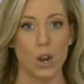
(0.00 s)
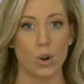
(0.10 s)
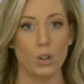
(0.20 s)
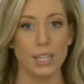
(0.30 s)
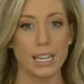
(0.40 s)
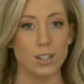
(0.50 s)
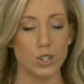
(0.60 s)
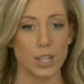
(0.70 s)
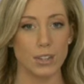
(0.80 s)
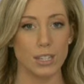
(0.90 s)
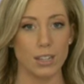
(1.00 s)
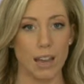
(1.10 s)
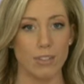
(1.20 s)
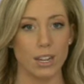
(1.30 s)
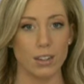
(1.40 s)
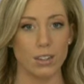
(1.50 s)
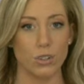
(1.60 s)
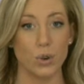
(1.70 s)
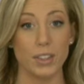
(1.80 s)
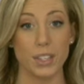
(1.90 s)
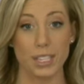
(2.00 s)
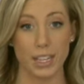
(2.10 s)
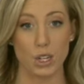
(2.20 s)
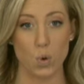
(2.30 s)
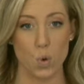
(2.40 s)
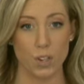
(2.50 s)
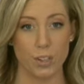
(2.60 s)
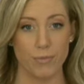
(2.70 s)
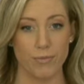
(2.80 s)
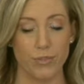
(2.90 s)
early in 2011 during the second quarter.